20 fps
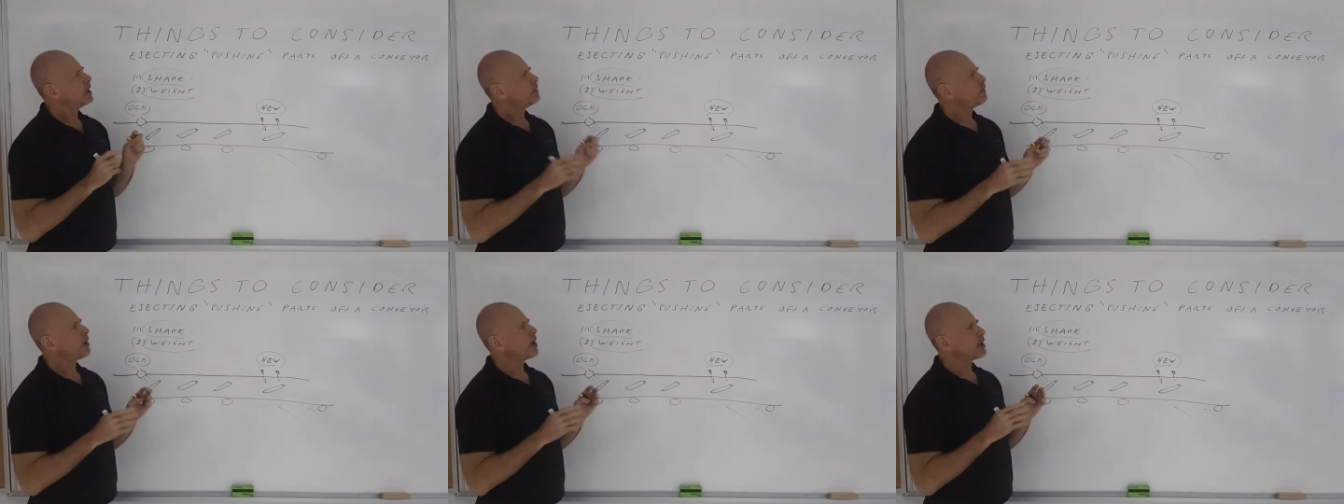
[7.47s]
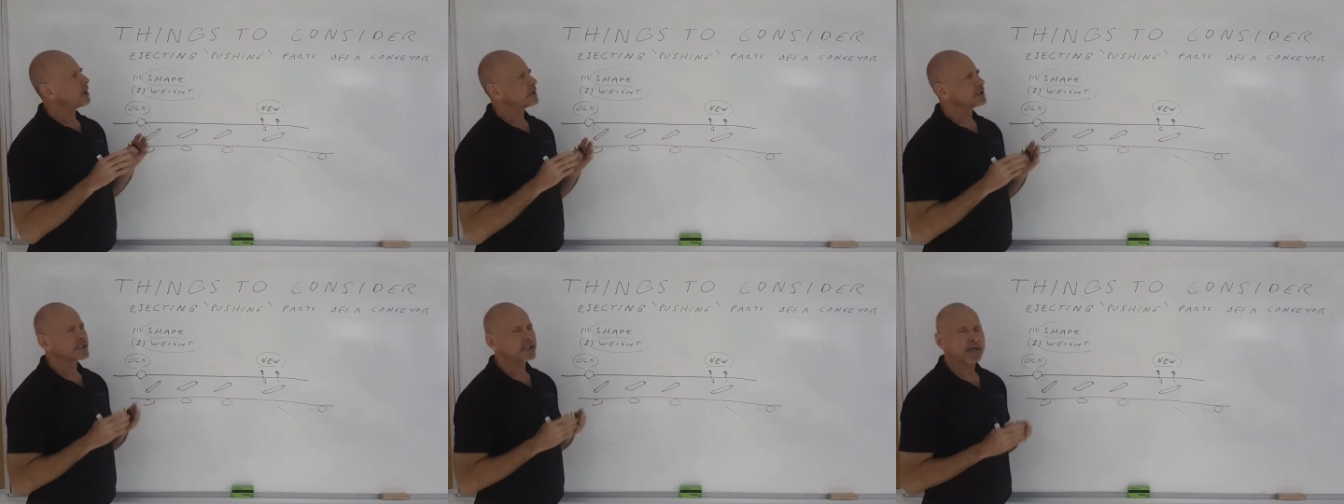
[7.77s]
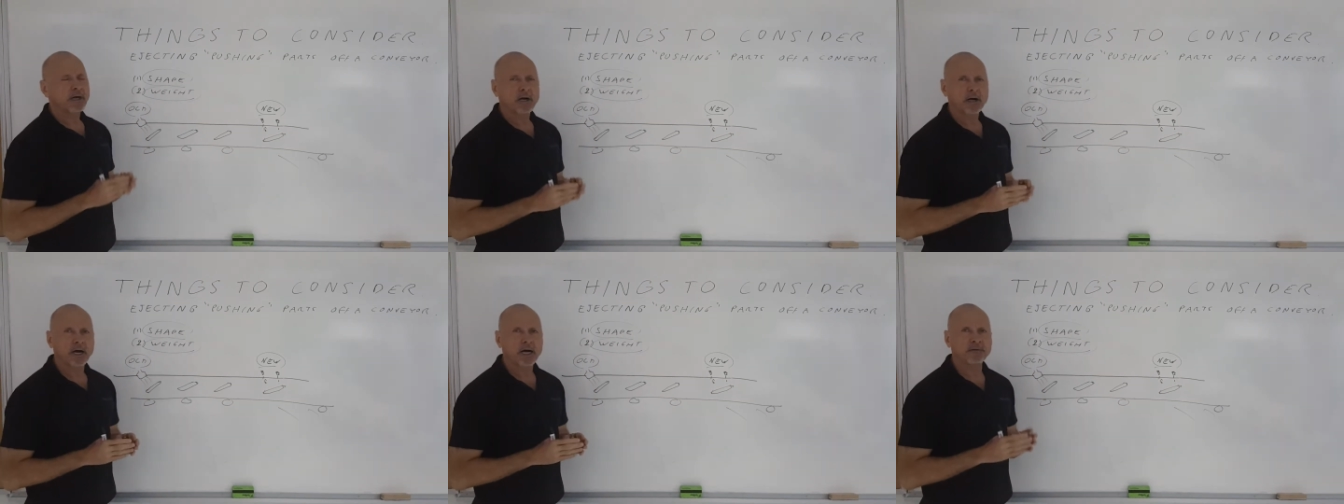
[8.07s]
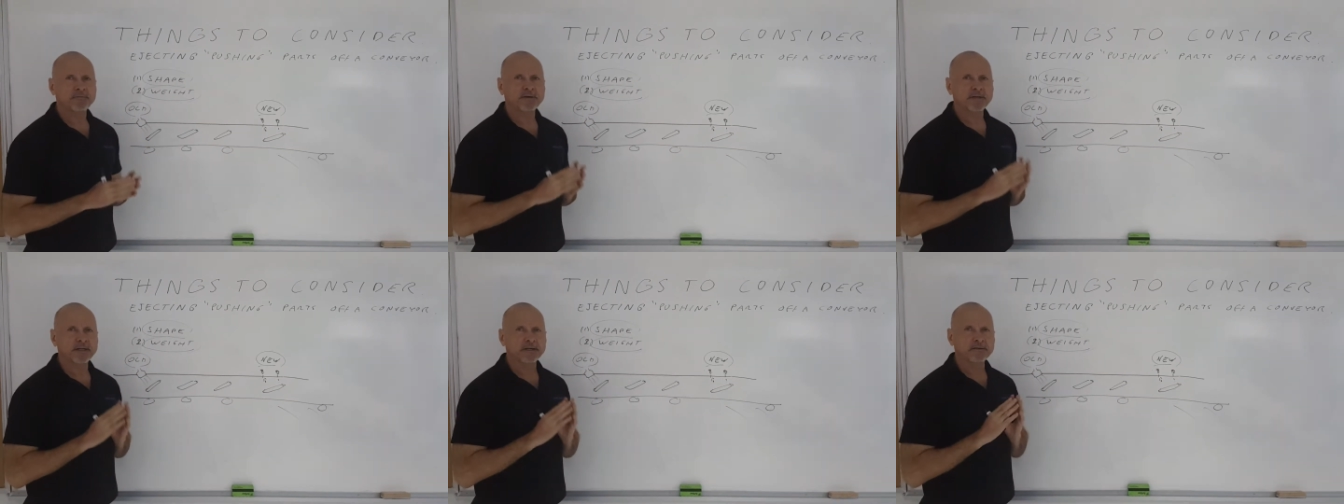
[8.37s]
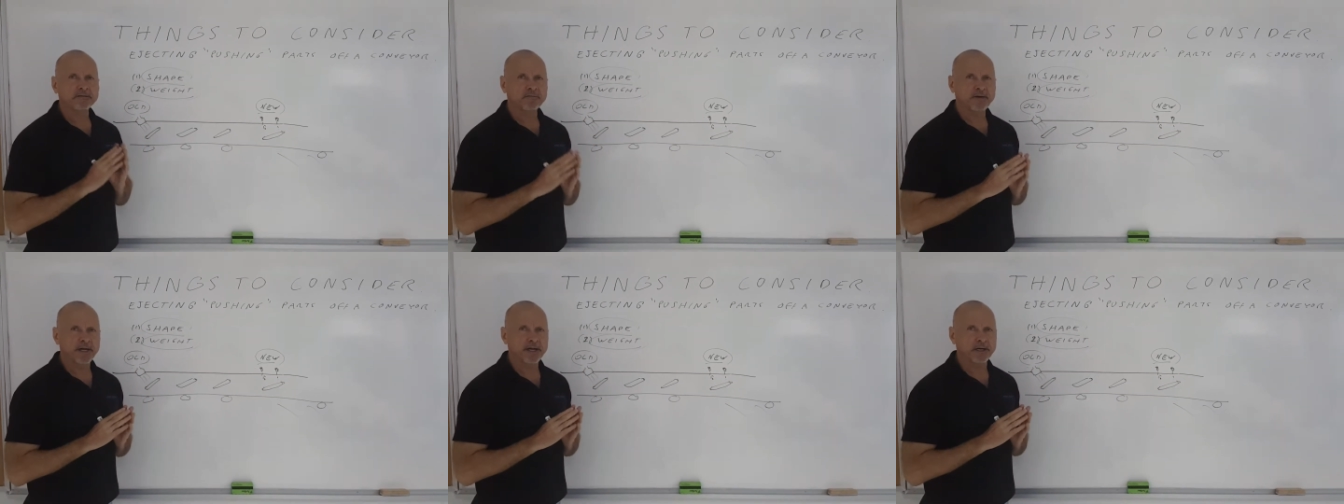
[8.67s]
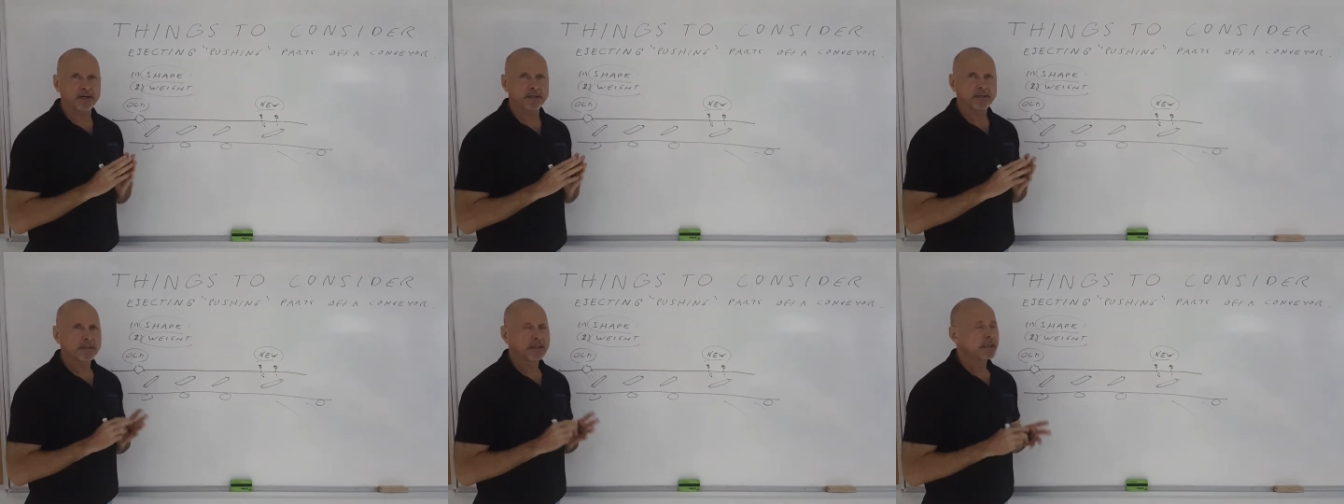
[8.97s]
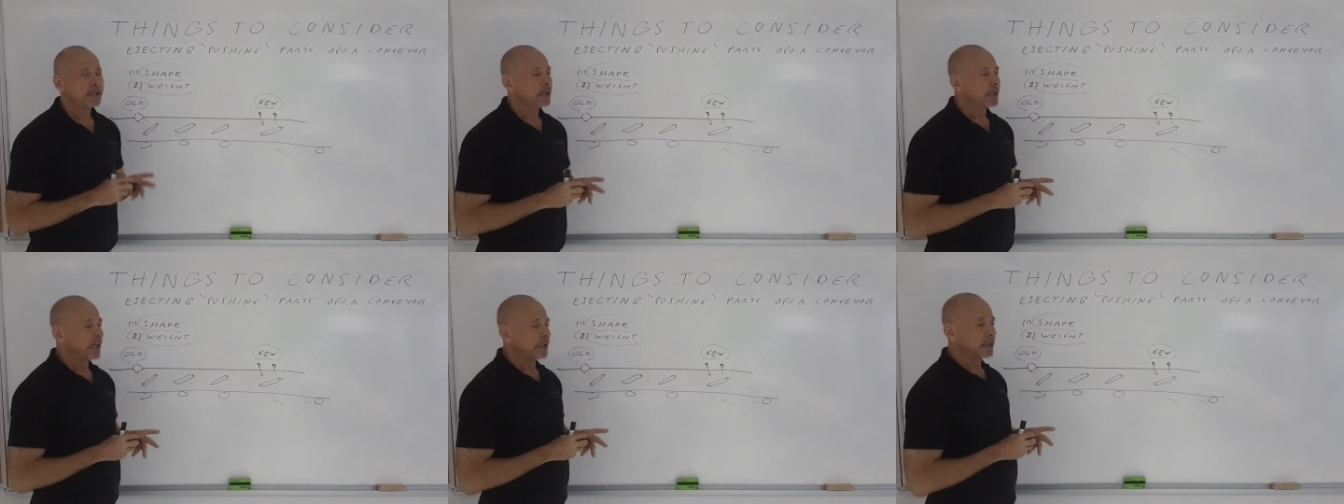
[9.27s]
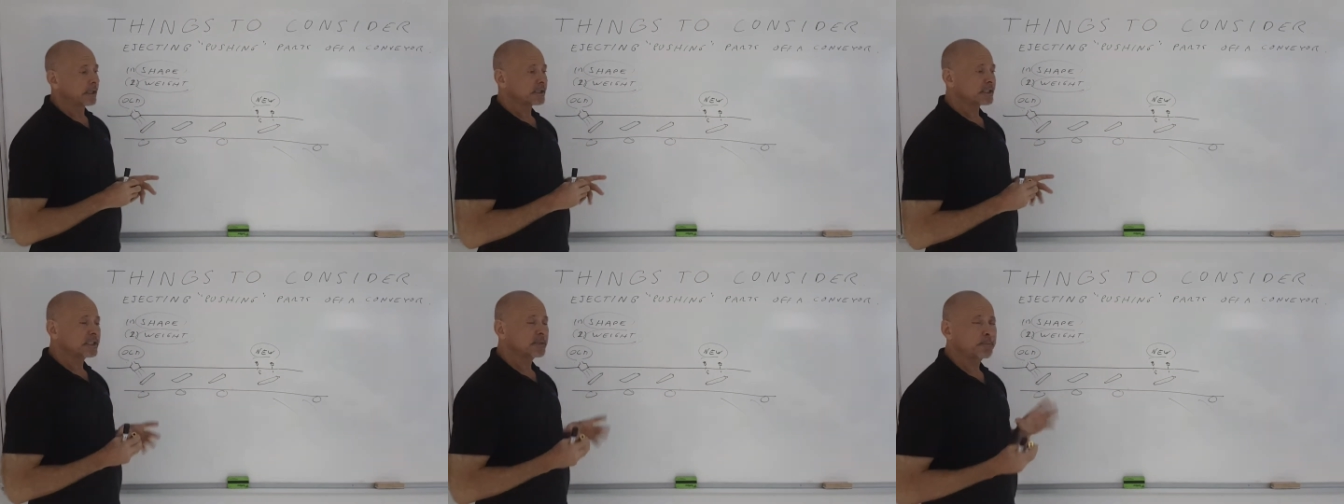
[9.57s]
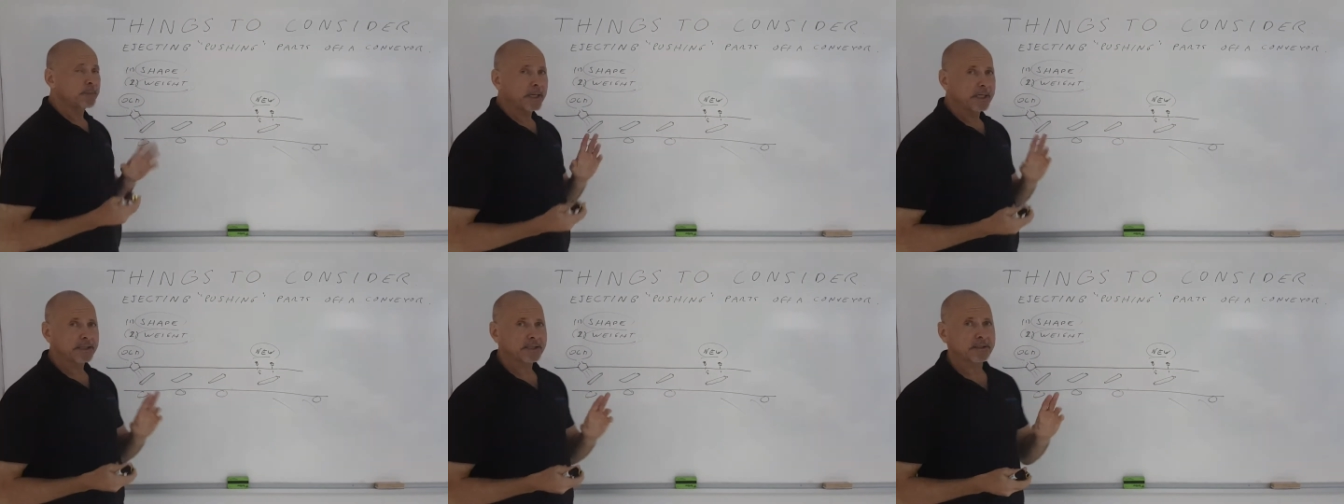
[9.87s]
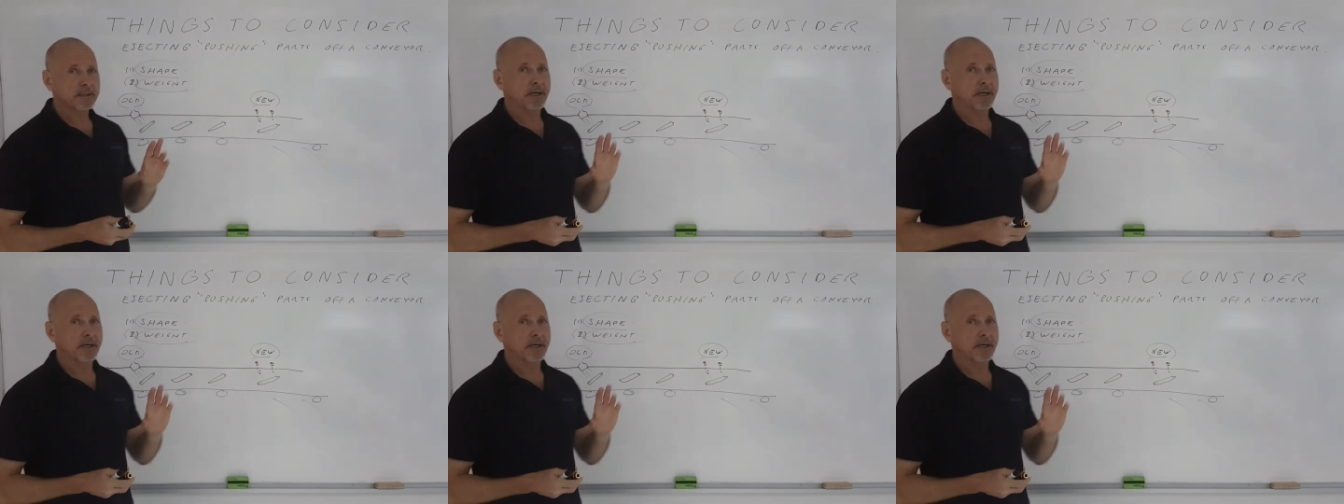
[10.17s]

parts off a conveyor. And this is based